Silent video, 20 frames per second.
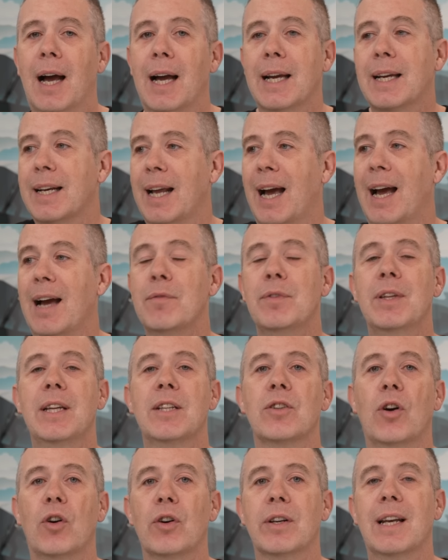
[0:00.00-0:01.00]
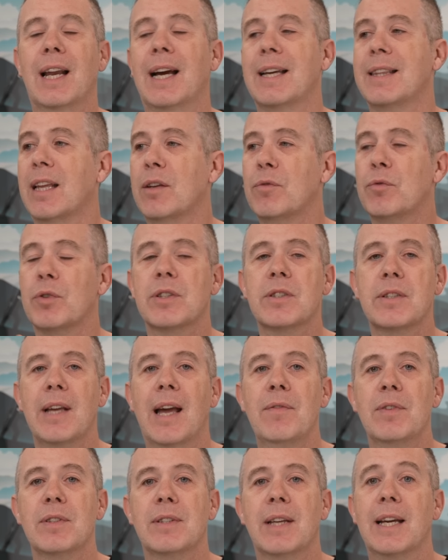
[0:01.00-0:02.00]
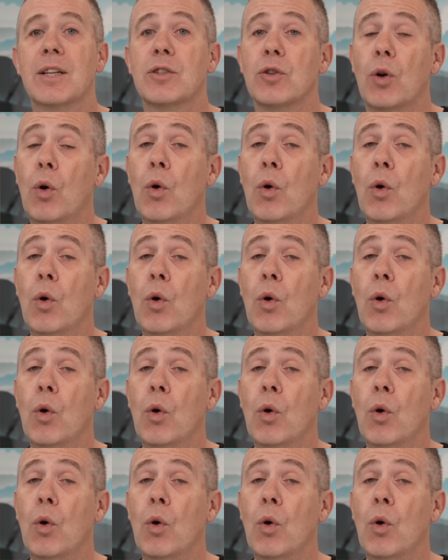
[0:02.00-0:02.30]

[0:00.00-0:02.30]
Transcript: I can have these online then for seven days,